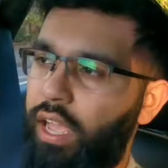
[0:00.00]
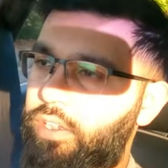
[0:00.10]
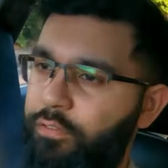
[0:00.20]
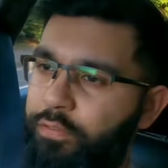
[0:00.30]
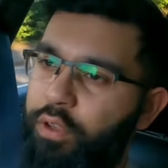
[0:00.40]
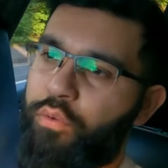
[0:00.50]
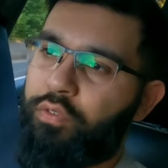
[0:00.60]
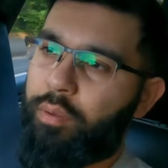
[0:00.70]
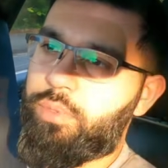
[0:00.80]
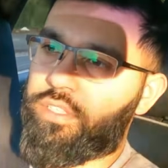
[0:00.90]
and feel
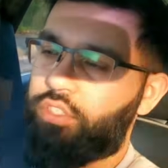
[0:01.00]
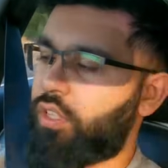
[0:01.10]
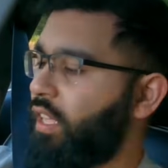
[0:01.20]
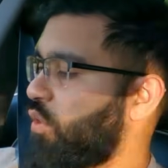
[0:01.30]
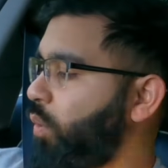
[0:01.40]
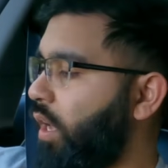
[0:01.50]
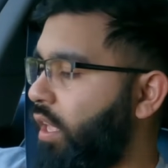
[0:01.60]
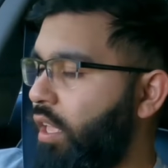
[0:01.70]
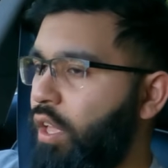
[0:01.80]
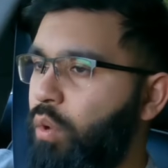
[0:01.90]
from it. So that's
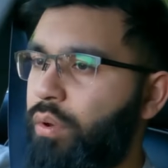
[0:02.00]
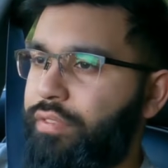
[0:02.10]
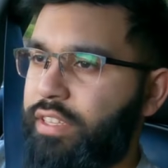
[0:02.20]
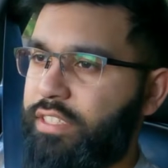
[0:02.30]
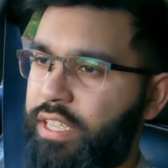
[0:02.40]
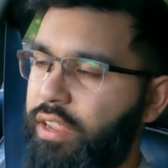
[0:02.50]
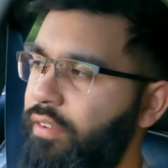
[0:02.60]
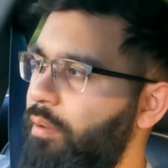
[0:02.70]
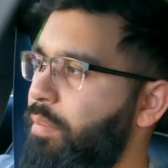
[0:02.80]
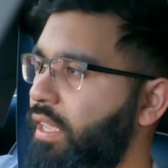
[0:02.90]
why, with the
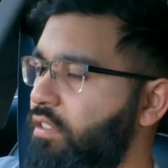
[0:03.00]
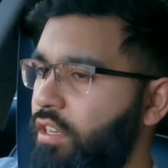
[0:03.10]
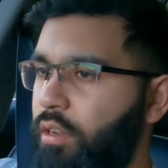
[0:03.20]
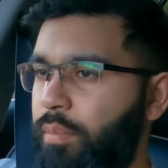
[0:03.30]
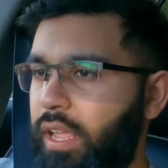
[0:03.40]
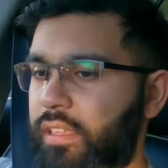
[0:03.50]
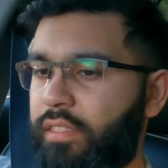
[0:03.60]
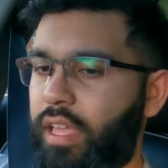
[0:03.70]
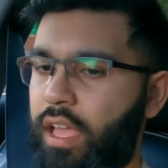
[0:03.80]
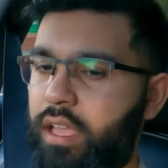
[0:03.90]
interior being done up
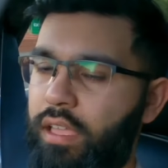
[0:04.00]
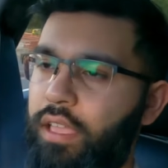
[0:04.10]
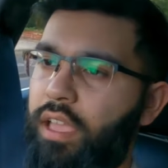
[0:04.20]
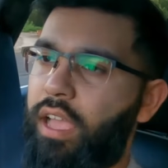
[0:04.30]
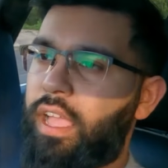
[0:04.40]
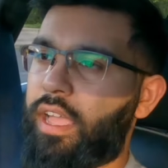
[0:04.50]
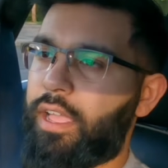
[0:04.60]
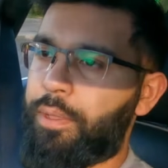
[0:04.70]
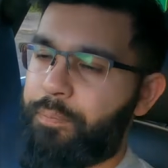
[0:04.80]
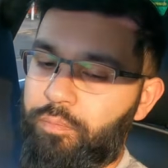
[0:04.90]
like that,
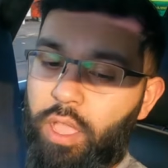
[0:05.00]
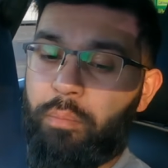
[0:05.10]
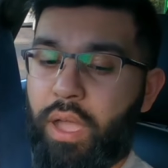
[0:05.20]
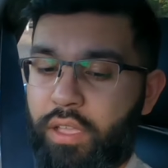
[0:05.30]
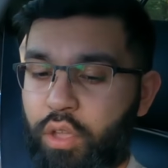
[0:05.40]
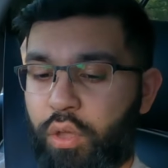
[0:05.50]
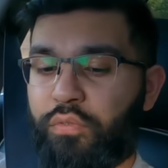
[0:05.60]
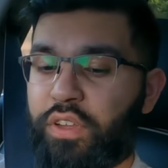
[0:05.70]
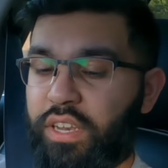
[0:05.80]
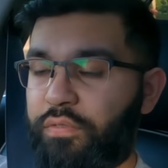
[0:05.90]
I might
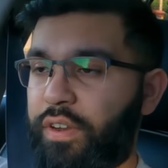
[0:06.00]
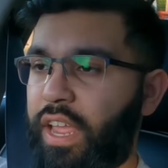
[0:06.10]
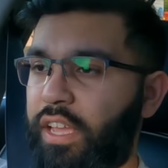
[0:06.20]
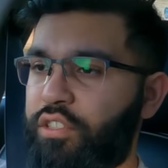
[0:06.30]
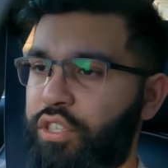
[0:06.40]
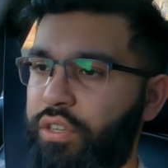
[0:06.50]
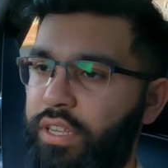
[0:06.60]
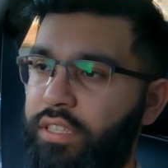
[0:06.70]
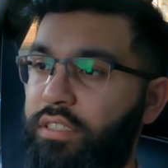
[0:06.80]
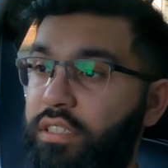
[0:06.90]
go for a different head
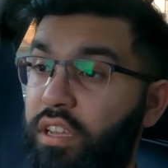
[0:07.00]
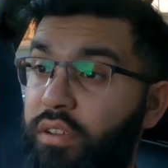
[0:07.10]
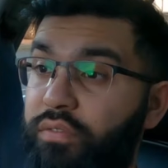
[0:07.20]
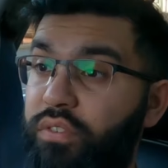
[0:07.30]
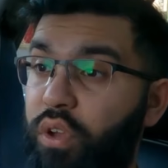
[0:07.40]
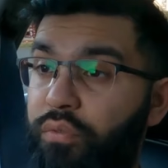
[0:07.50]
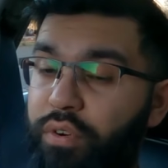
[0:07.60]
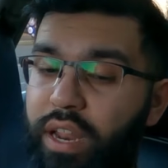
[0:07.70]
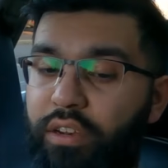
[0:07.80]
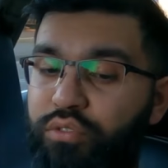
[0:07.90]
unit and stuff, going
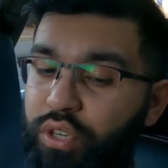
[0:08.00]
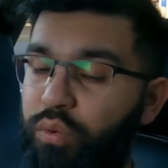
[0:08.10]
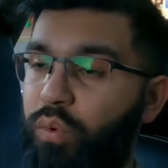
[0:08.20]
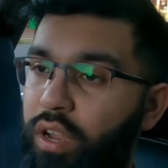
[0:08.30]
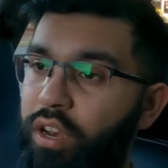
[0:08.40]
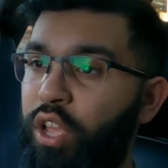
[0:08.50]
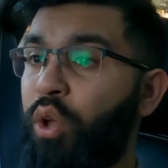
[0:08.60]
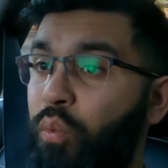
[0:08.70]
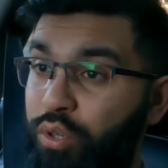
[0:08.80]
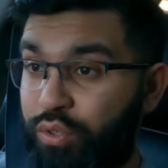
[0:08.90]
for an Android one,
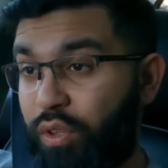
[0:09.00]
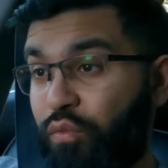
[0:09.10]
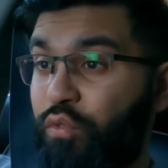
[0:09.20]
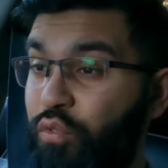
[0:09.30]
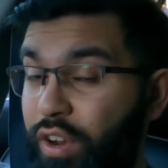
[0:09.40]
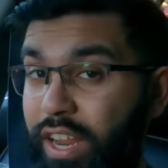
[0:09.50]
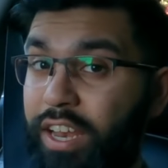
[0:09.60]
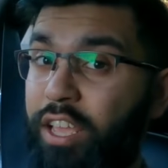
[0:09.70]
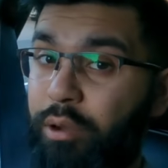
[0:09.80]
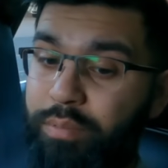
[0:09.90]
which would then
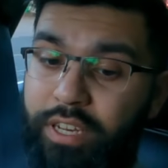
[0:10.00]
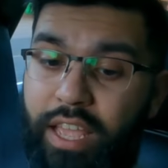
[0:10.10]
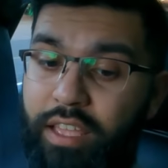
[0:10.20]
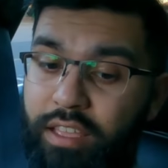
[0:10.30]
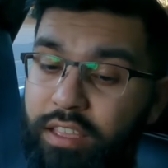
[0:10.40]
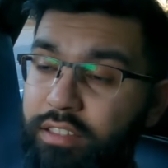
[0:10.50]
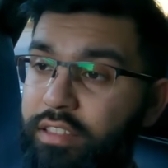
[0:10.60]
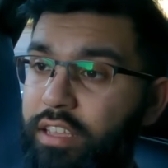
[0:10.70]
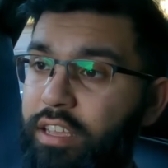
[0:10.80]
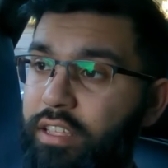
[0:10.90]
really update
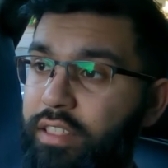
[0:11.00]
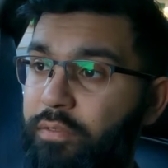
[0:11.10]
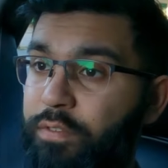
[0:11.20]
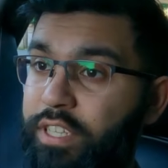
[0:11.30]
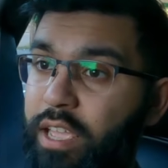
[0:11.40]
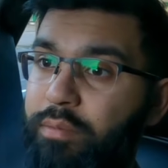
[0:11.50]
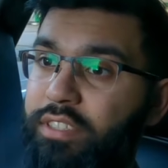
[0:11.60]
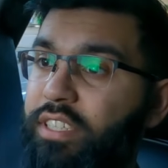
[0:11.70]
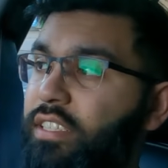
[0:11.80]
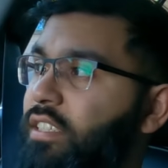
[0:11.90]
the
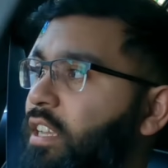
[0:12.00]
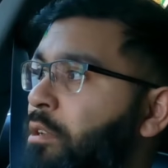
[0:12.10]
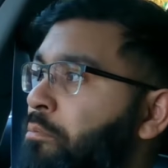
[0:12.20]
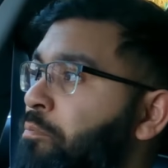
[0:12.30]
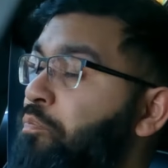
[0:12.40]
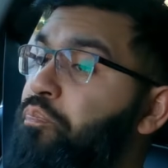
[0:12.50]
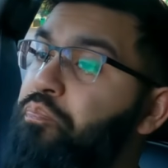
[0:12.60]
infotainment system.